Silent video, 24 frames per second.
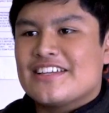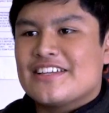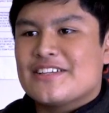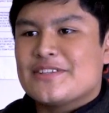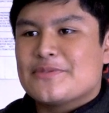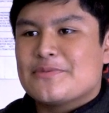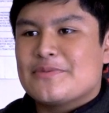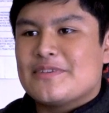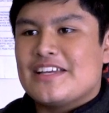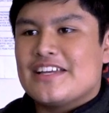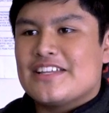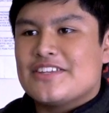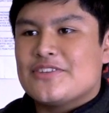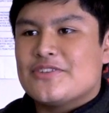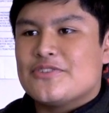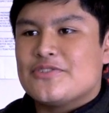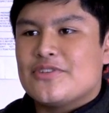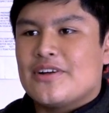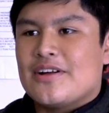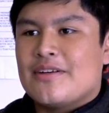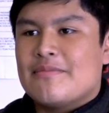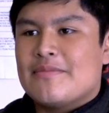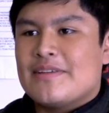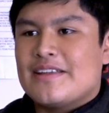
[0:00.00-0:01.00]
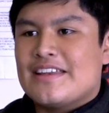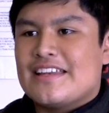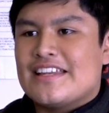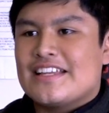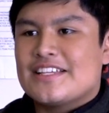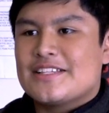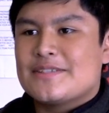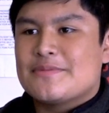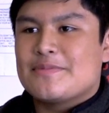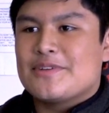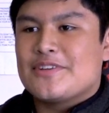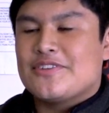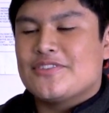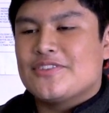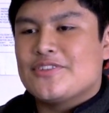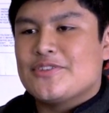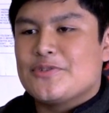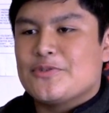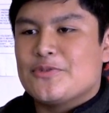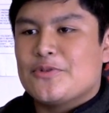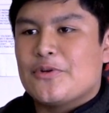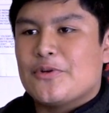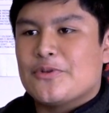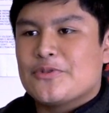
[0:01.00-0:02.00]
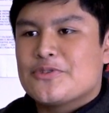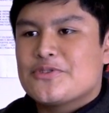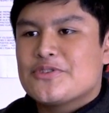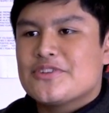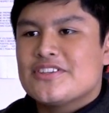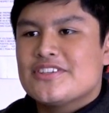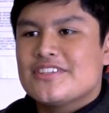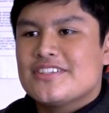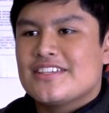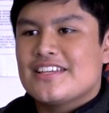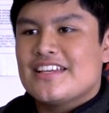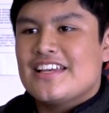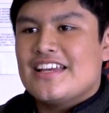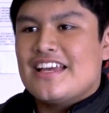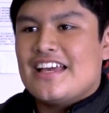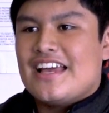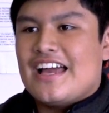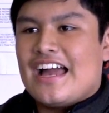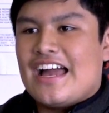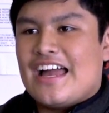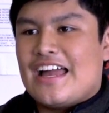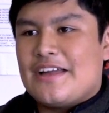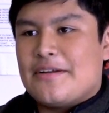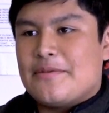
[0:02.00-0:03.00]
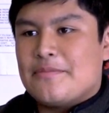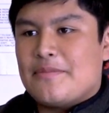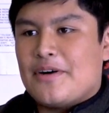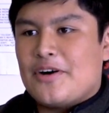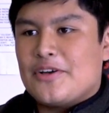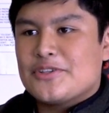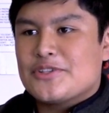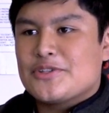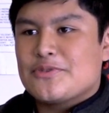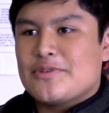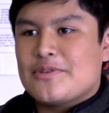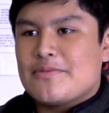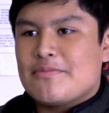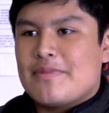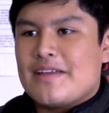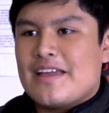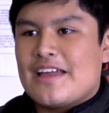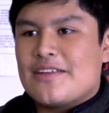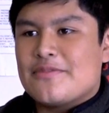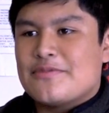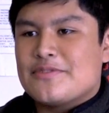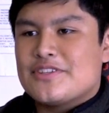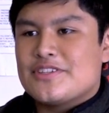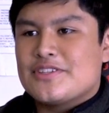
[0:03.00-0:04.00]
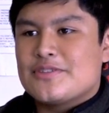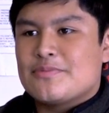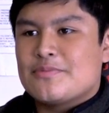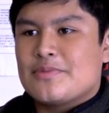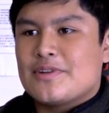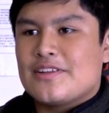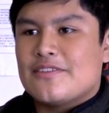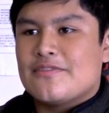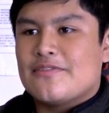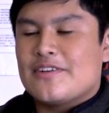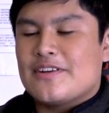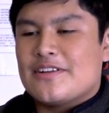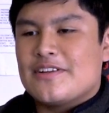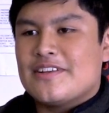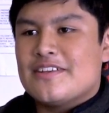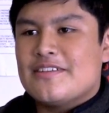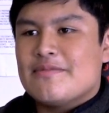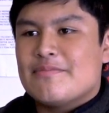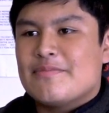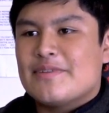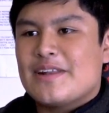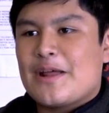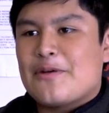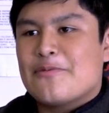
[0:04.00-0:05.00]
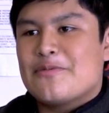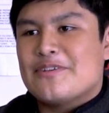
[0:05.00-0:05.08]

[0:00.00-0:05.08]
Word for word: because we get to drum and experience new cultures. I am also in band, which is pretty fun, but I